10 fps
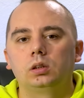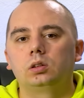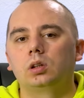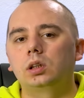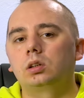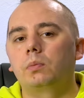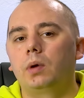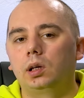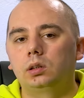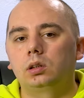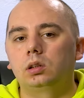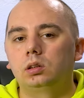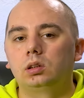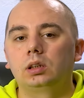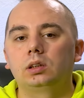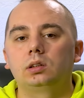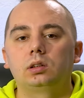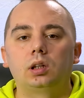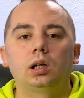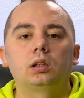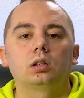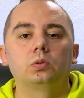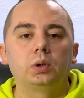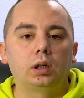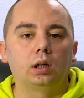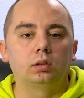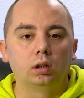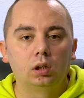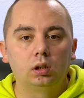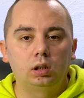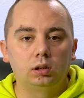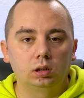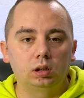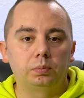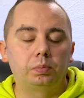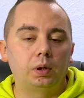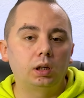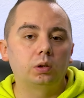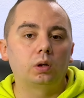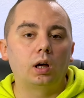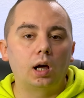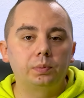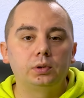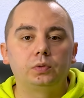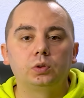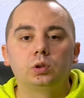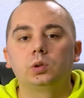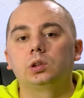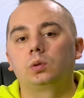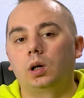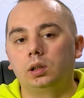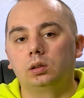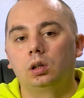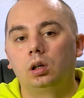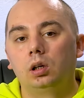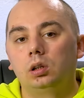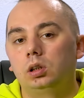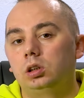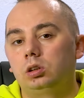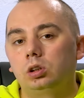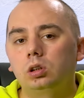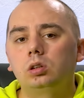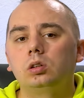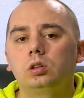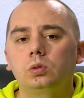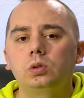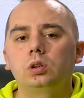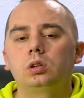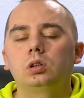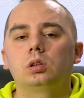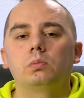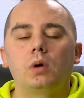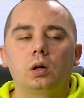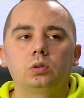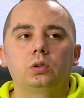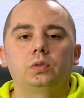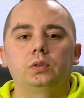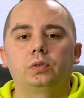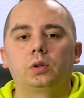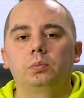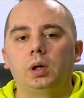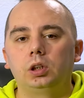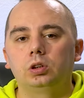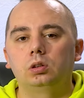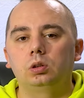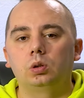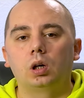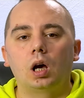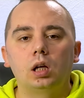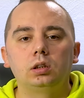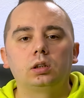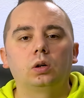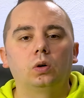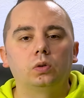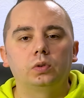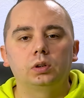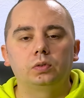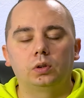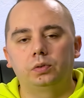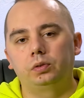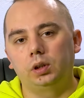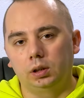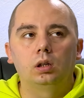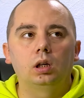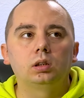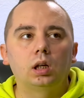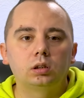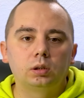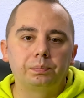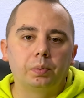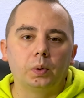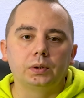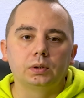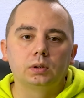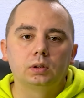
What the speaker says: It's not dramatic, it doesn't take a weekend. It doesn't break your apps if you do it right. It just reduces the amount of information you're handing over for free. And that's the point.